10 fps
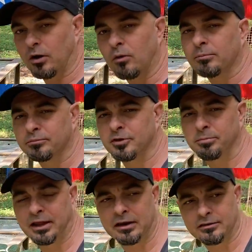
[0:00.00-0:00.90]
I want to
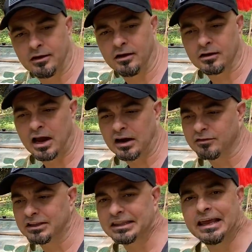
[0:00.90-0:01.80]
plant kind
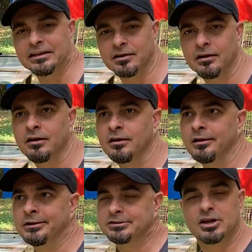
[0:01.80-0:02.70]
of a late
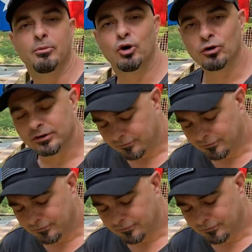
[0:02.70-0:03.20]
summer, early